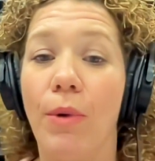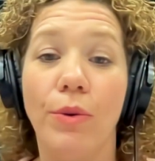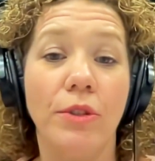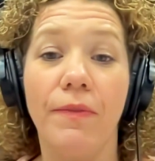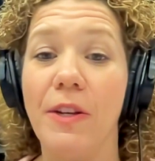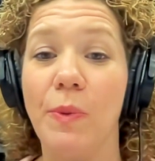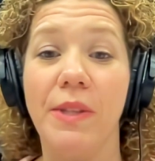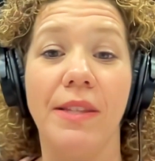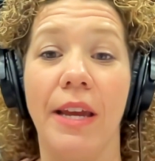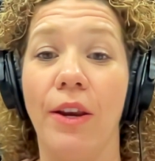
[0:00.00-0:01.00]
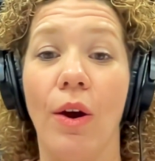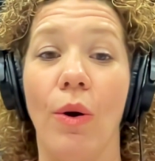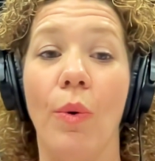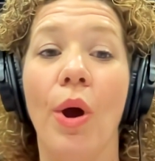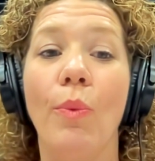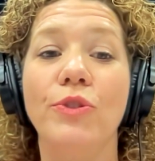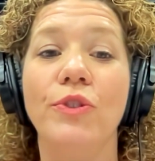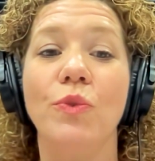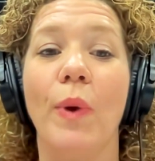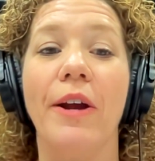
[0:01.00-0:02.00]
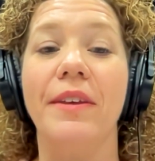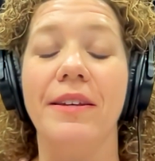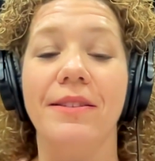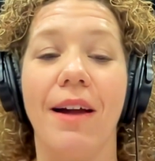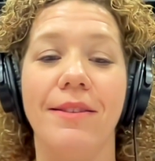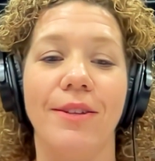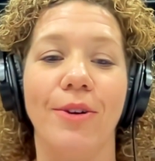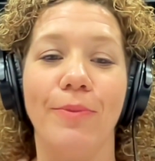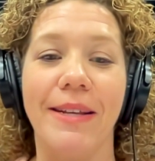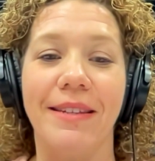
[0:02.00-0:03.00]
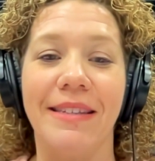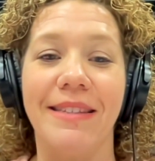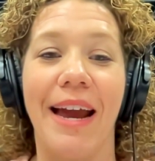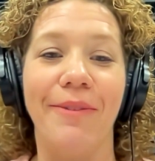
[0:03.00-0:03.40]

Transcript: Most of us would say no, which is where these Scottsdale residents,